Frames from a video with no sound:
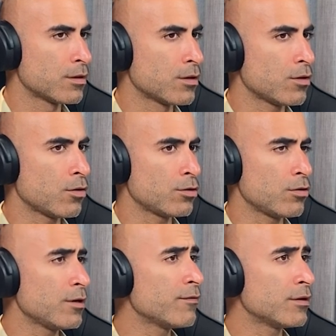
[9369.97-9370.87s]
or you
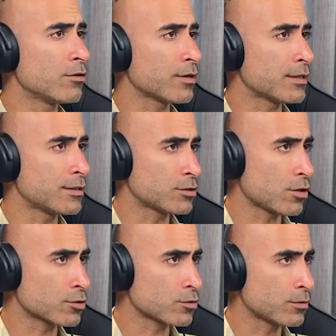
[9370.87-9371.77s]
even look at
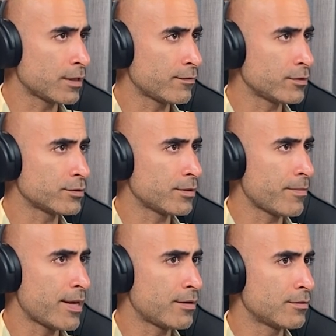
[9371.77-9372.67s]
testosterone levels in
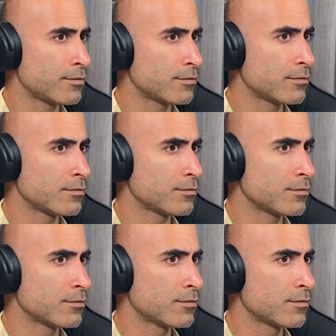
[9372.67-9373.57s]
men,
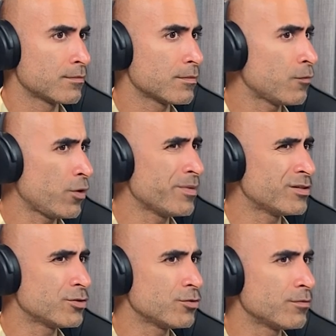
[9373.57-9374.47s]
women
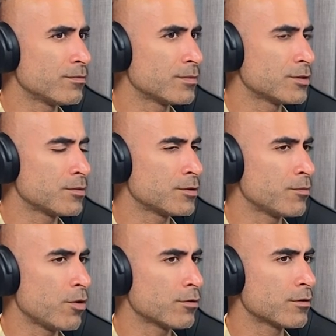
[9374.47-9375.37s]
too, it's
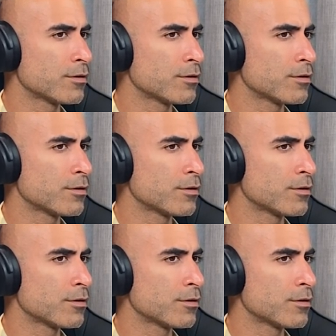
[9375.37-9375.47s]
both.